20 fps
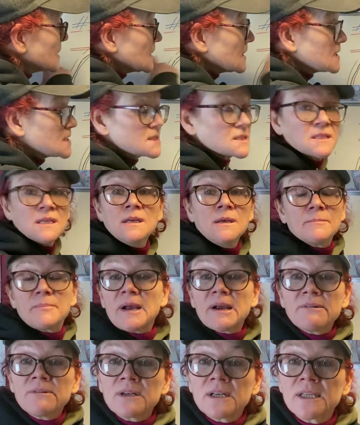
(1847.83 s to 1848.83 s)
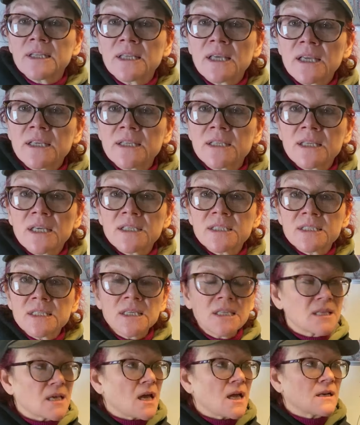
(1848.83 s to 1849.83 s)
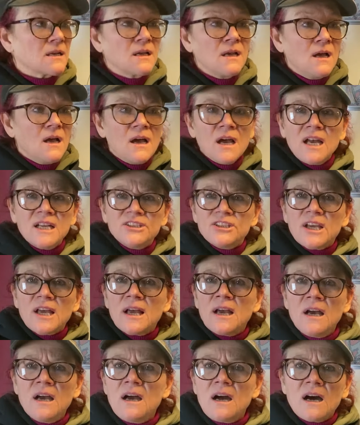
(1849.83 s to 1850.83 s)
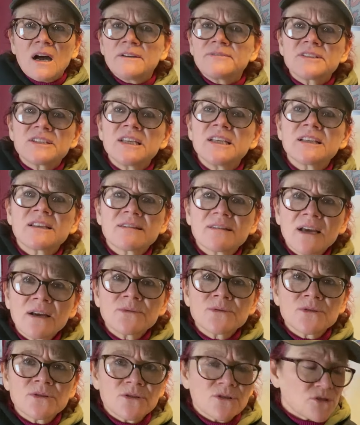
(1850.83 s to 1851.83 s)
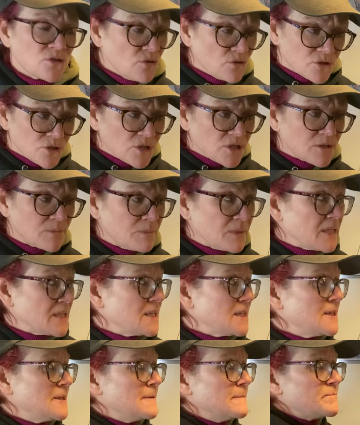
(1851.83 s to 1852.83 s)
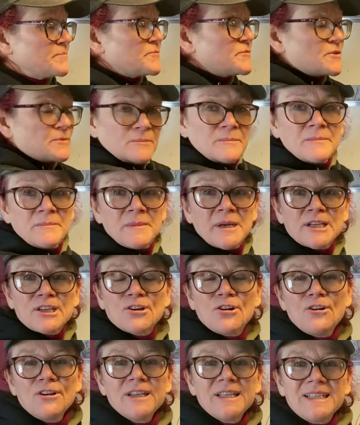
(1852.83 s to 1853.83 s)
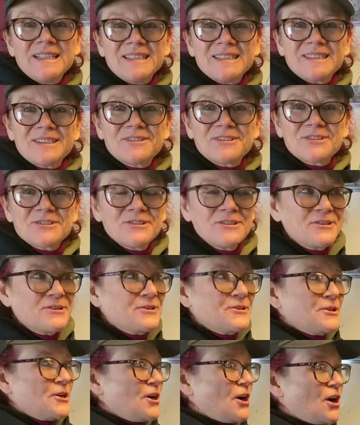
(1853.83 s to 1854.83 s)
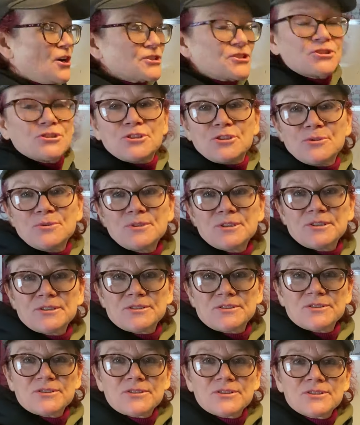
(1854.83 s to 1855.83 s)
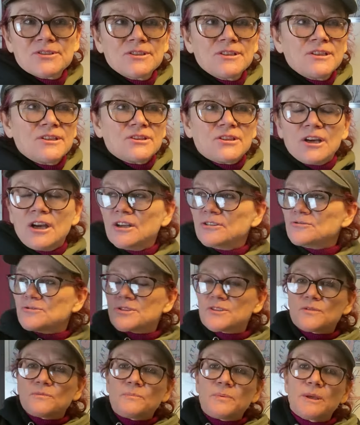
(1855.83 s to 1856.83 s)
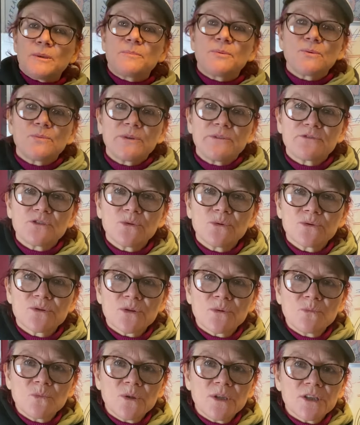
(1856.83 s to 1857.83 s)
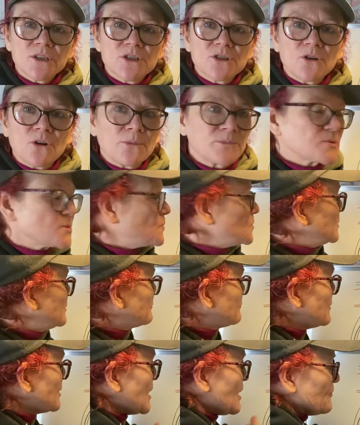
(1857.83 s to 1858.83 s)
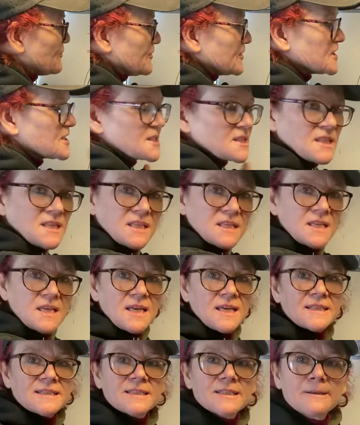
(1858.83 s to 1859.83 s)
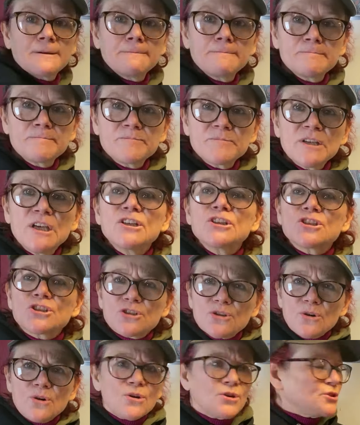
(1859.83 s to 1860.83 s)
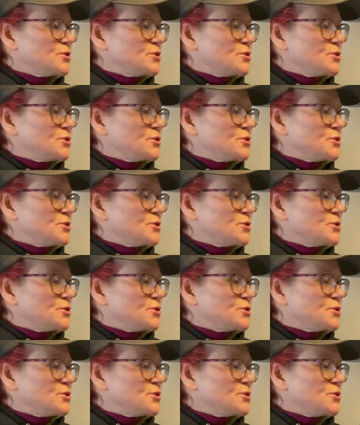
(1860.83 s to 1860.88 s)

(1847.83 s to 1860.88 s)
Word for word: this, apparently they, they see that. And yet, I've seen thousands, not just me, my colleagues, our students, the hundreds of people we've taught on workshops. We've never seen it. Sure,